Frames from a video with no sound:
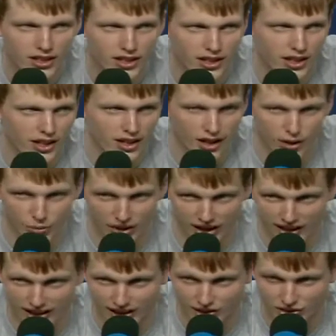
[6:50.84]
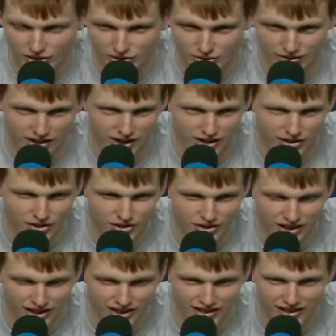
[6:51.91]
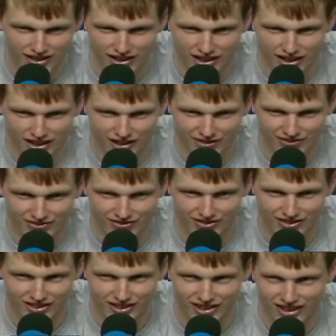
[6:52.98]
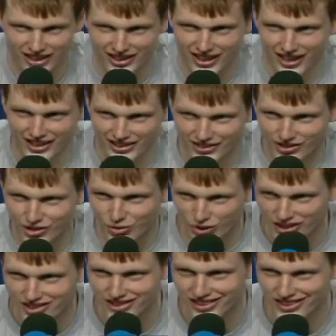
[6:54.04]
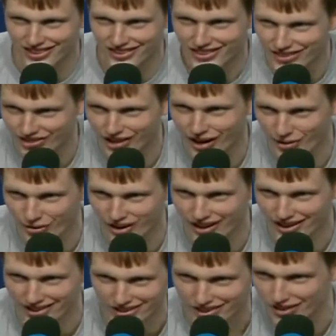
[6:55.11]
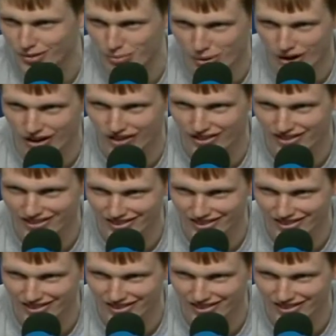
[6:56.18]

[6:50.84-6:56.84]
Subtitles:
Yeah, when I got screened, I kind of twisted the right way to see the ball.